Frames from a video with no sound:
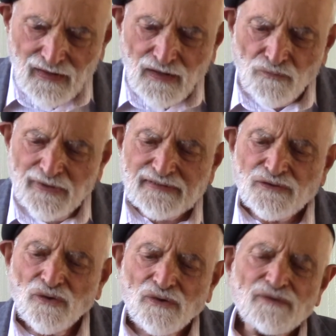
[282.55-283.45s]

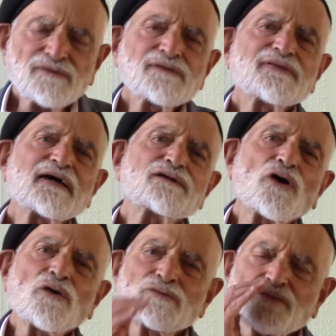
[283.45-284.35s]
Recall that
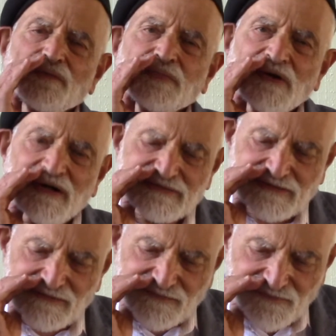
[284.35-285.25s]
ultra
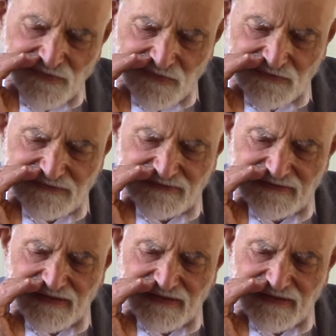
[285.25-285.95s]
processed foods